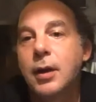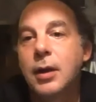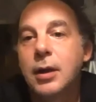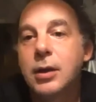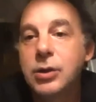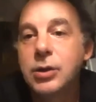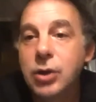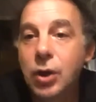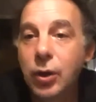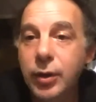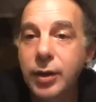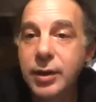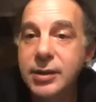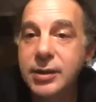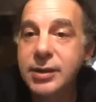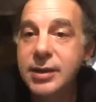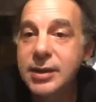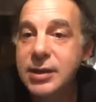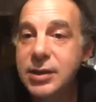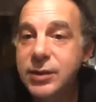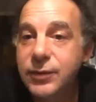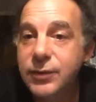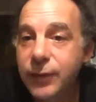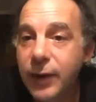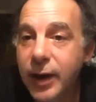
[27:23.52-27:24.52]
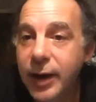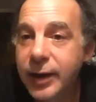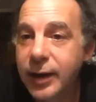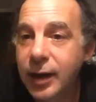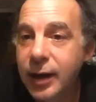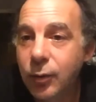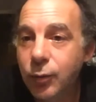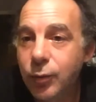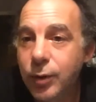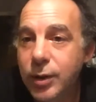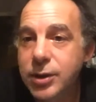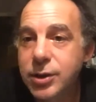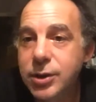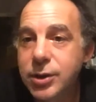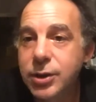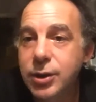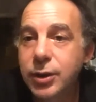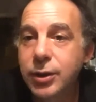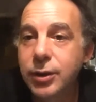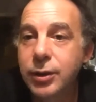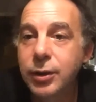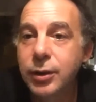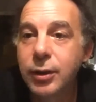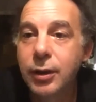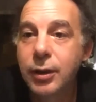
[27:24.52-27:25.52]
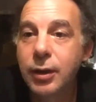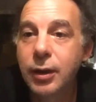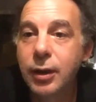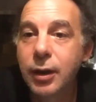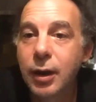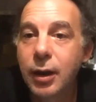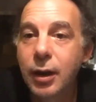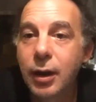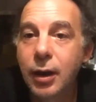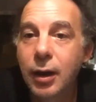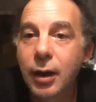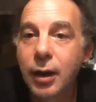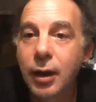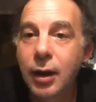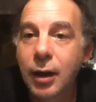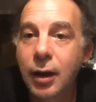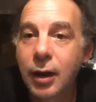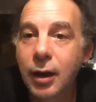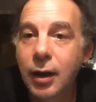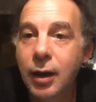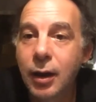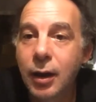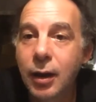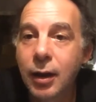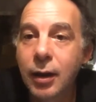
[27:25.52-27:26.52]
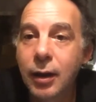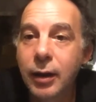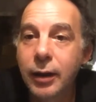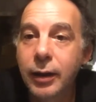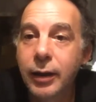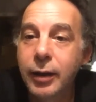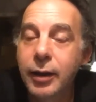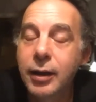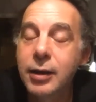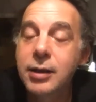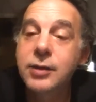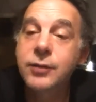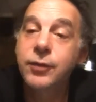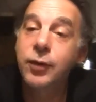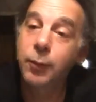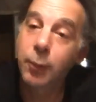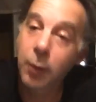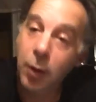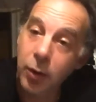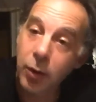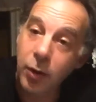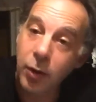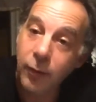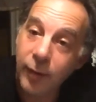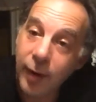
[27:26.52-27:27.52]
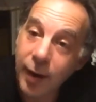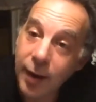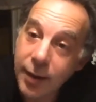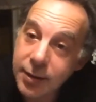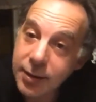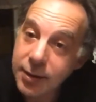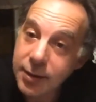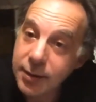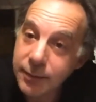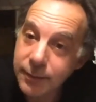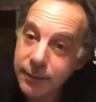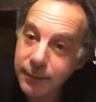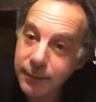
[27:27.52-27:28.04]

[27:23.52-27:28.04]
So there's this final question. It's for both of us.